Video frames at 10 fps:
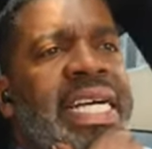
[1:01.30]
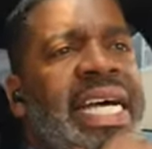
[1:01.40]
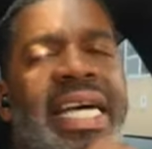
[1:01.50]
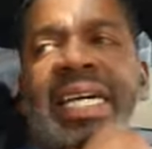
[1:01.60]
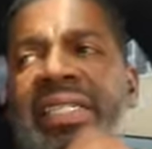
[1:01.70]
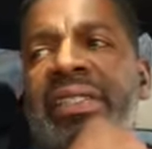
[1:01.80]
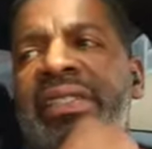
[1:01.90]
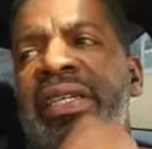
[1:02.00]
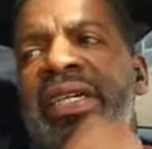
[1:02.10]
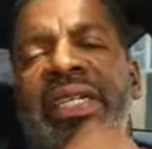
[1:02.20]
has
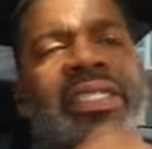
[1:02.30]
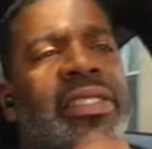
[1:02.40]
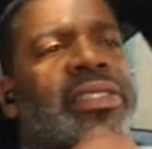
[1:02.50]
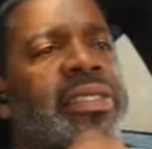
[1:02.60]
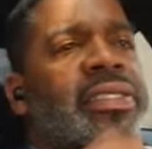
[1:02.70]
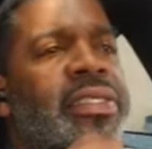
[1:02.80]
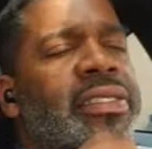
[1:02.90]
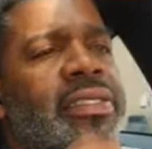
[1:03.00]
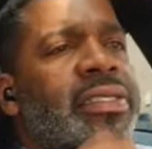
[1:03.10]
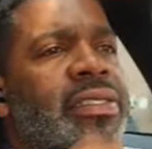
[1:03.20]
done
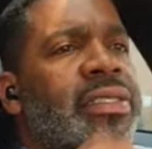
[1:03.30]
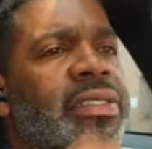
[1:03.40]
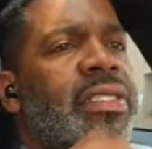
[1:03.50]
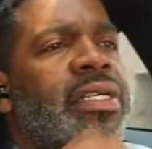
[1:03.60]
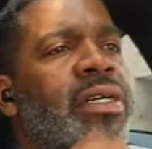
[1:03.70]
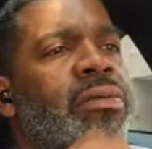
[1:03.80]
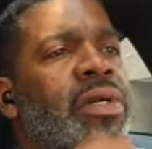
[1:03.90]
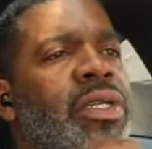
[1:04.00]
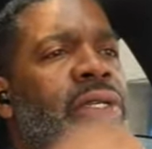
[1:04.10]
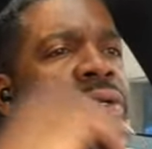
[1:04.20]

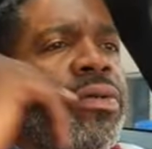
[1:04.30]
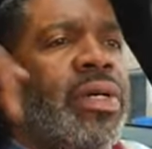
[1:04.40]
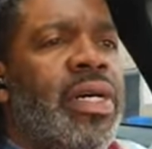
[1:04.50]
what no